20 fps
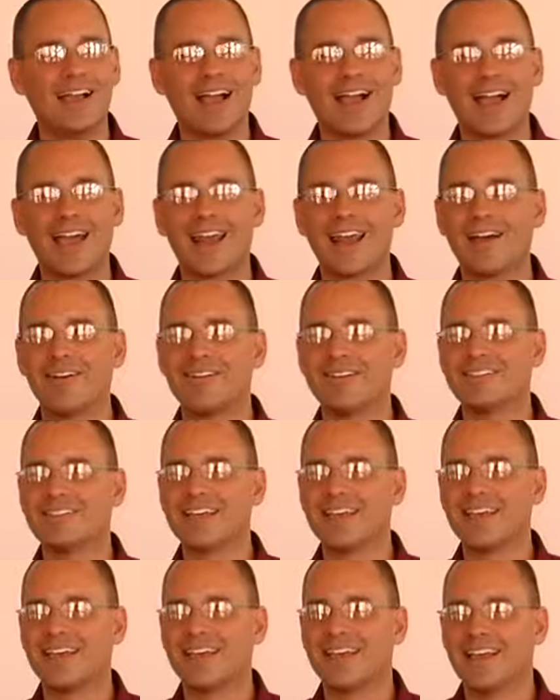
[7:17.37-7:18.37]
And I would
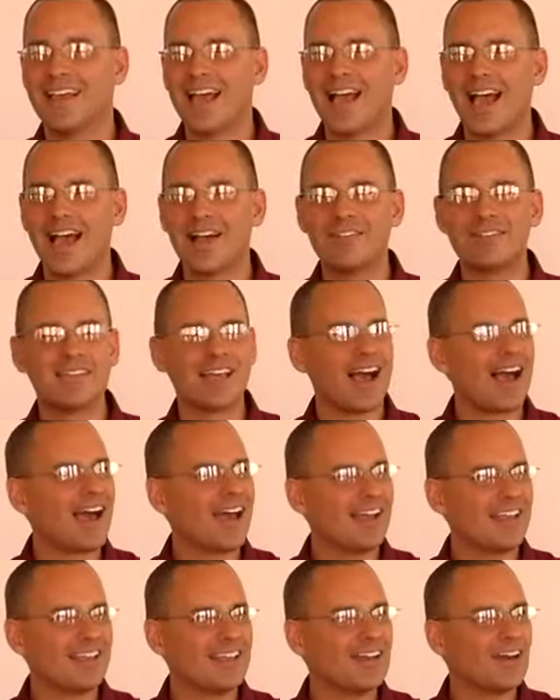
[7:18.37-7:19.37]
say,
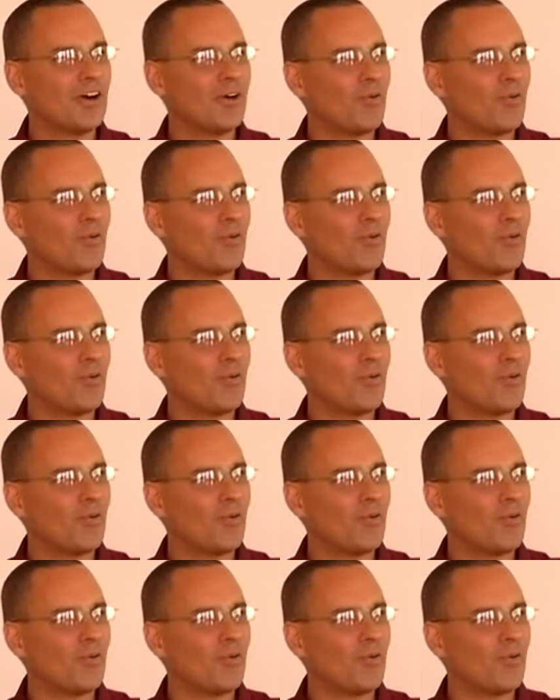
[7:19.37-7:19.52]
how, you know,